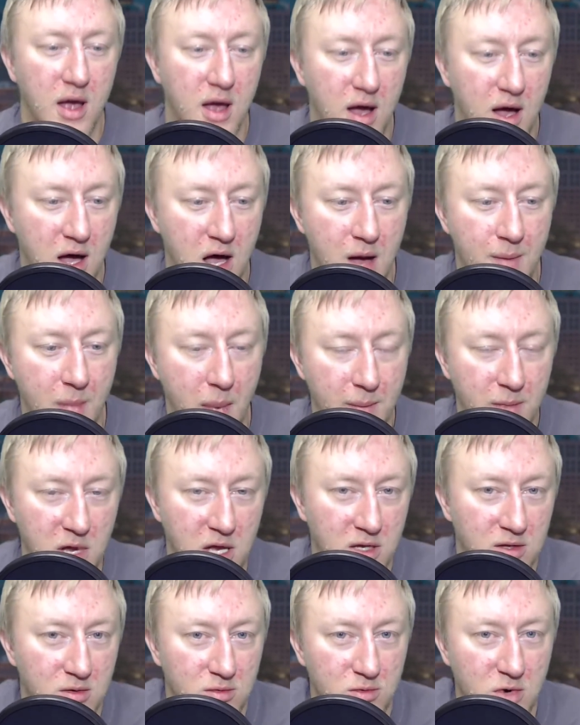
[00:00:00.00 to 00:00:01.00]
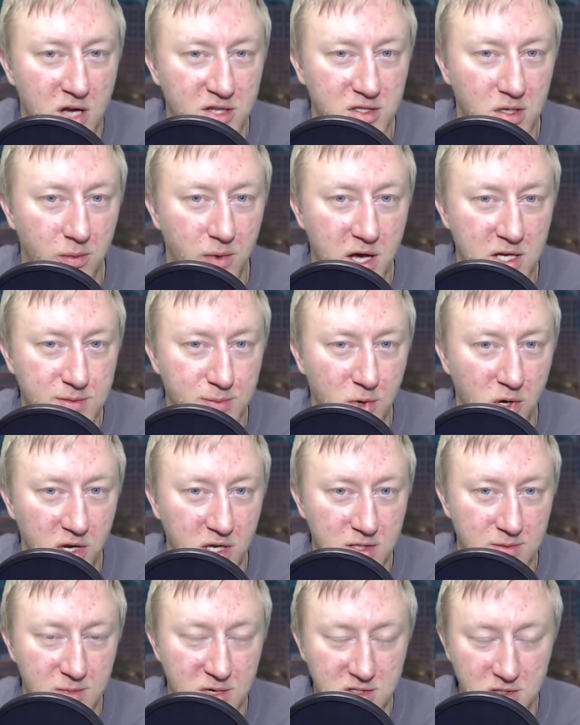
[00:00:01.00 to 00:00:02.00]
Russell Westbrook
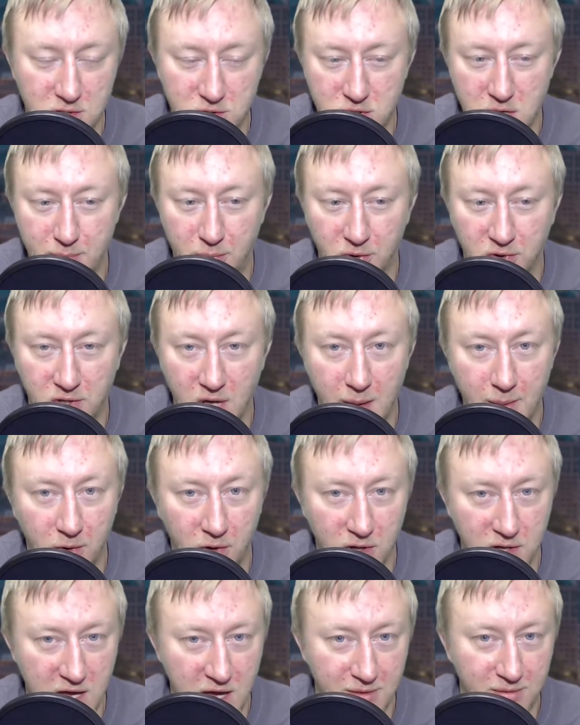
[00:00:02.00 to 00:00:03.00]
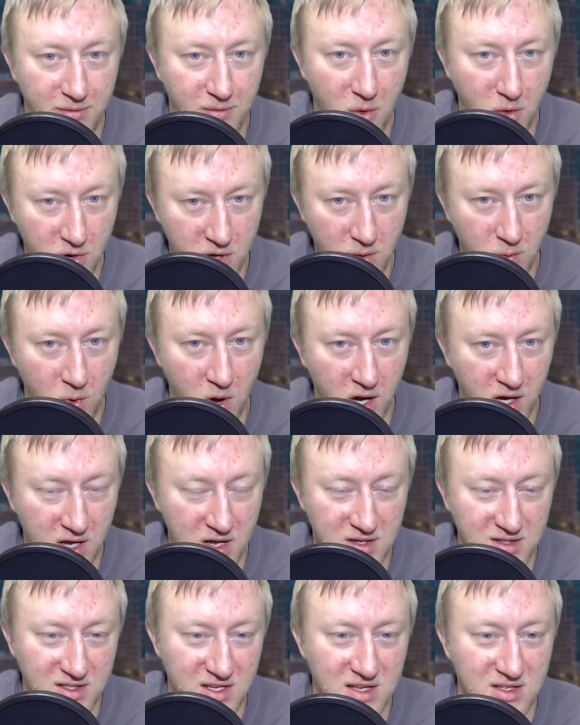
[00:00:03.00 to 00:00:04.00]
is Mr. Triple-Double. He had 41 in
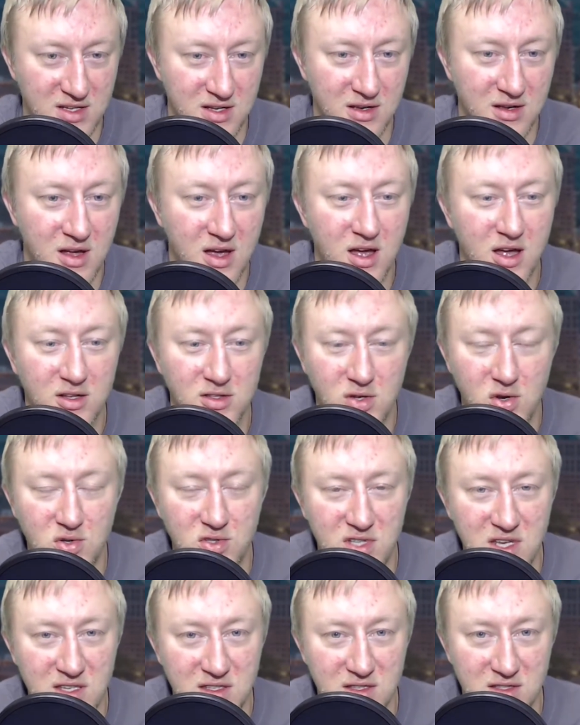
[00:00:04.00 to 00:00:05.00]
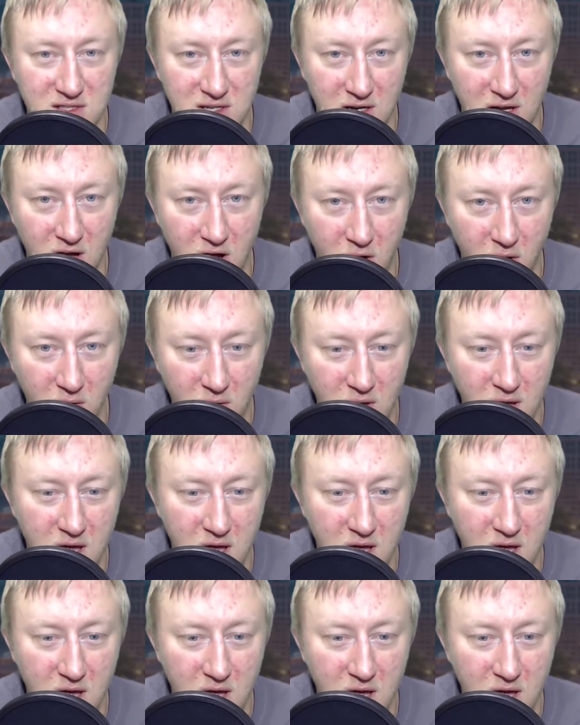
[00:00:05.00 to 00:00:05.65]
the season 2 seasons ago.